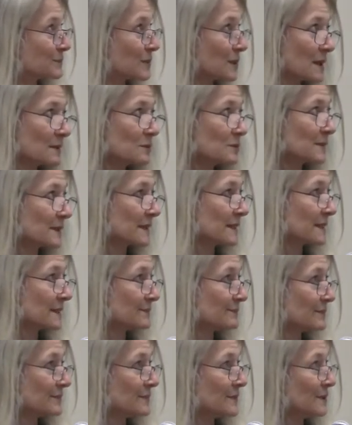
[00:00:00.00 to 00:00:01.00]
probably
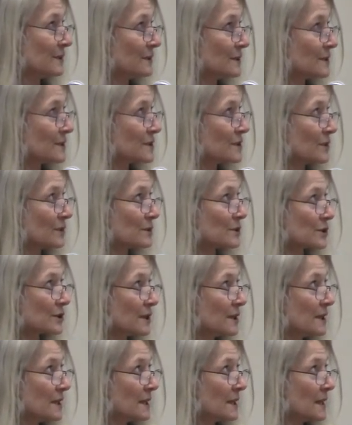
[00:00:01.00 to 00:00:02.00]
a Union soldier,
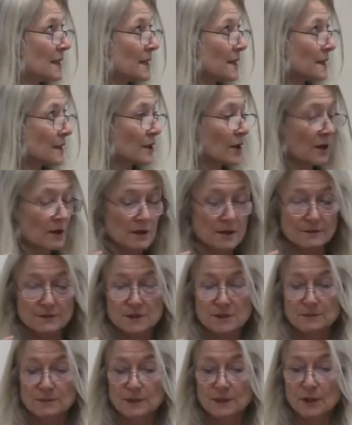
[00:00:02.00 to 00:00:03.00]
carved
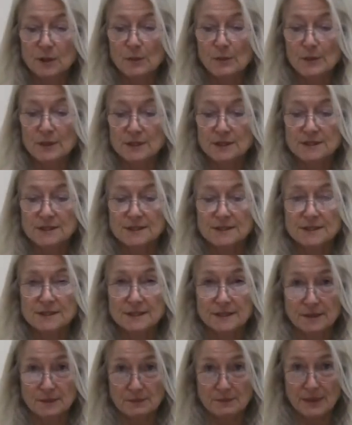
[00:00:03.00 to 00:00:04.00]
some little books and
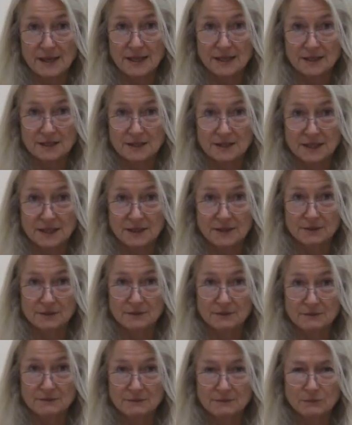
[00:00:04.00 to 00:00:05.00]
sent them back
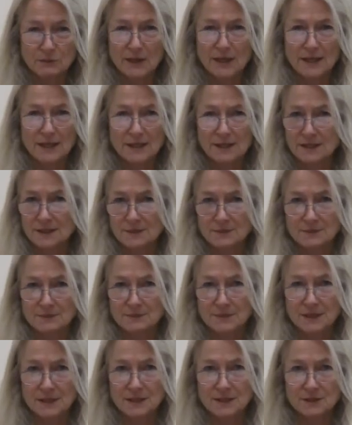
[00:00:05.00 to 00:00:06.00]
down way
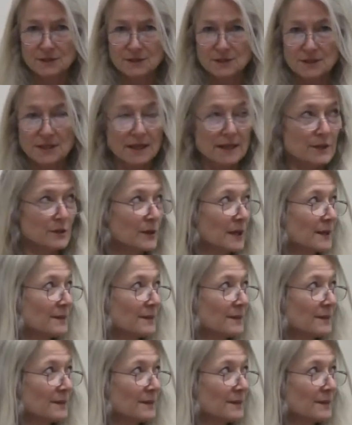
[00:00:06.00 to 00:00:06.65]
many years later,